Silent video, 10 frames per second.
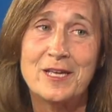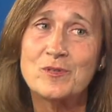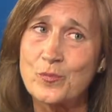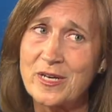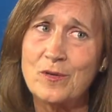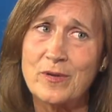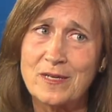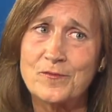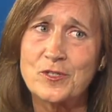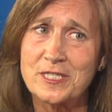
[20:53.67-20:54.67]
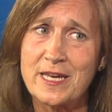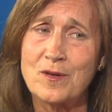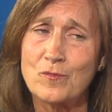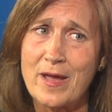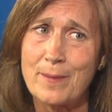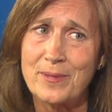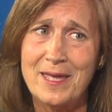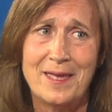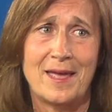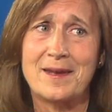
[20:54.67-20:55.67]
It was when he ran for state rep,
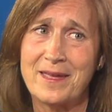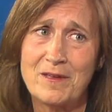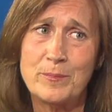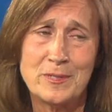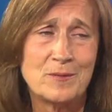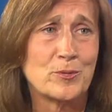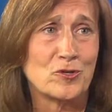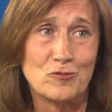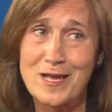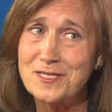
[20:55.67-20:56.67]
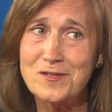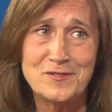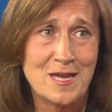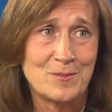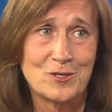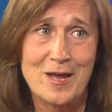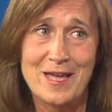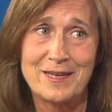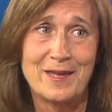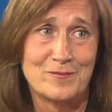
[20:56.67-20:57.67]
and I have been a progressive
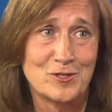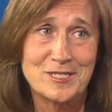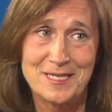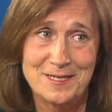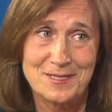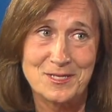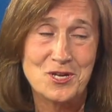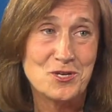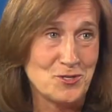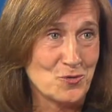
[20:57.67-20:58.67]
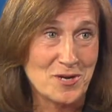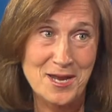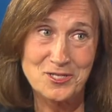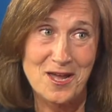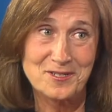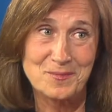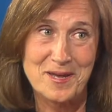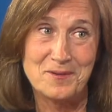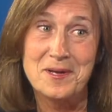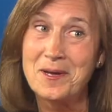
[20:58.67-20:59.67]
Democrat ever since. You and I talked
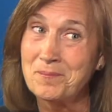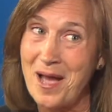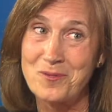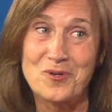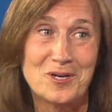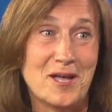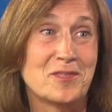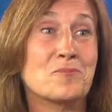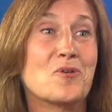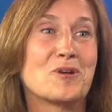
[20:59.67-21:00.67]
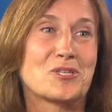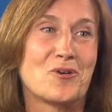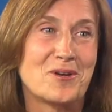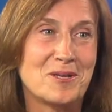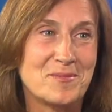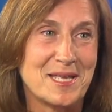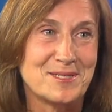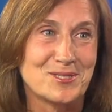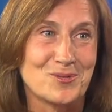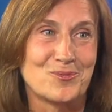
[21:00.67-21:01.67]
about my work on the moratorium
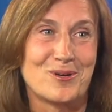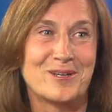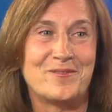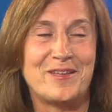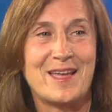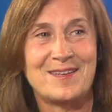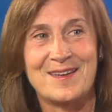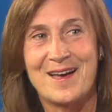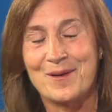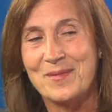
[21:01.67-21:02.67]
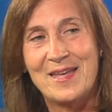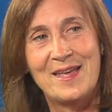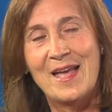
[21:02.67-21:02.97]
against the war in Vietnam.